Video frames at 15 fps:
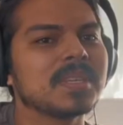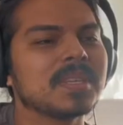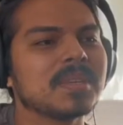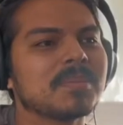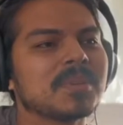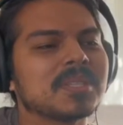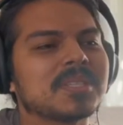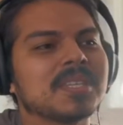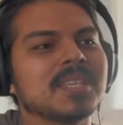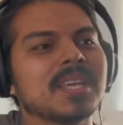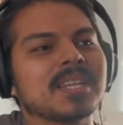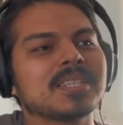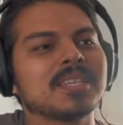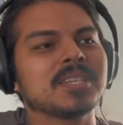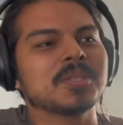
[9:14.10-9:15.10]
But see,
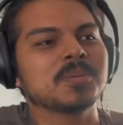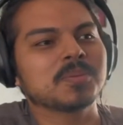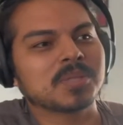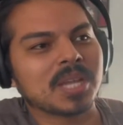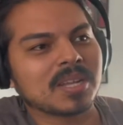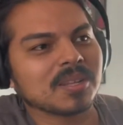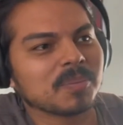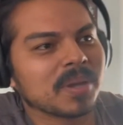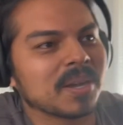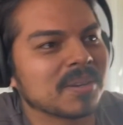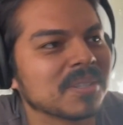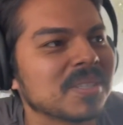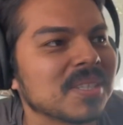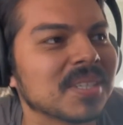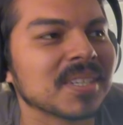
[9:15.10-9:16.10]
that's his style of
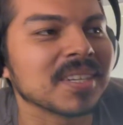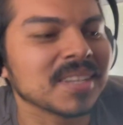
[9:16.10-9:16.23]
parenting.